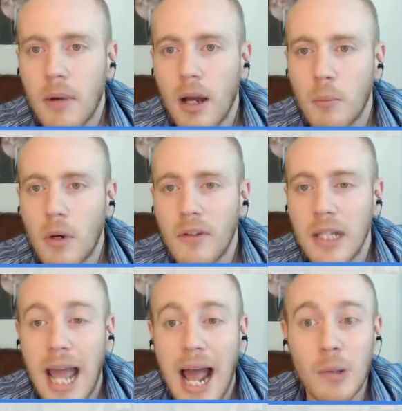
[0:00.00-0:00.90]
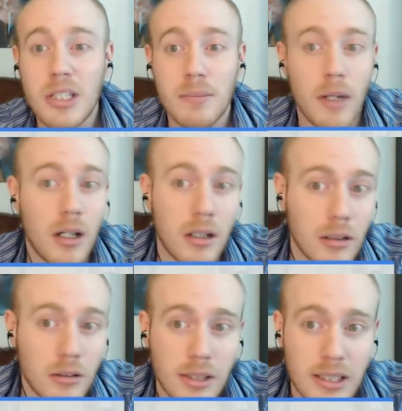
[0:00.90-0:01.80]
Roughly, how
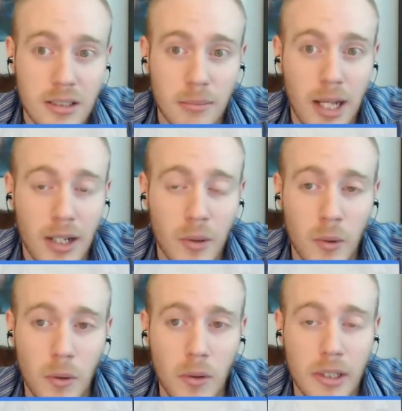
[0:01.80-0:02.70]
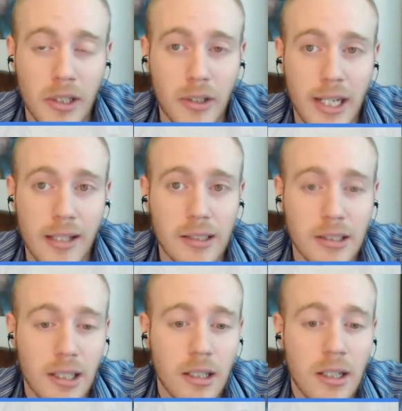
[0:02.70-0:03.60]
small is the black hole in our
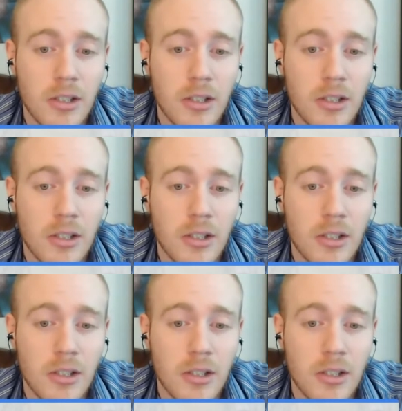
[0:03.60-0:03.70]
galaxy?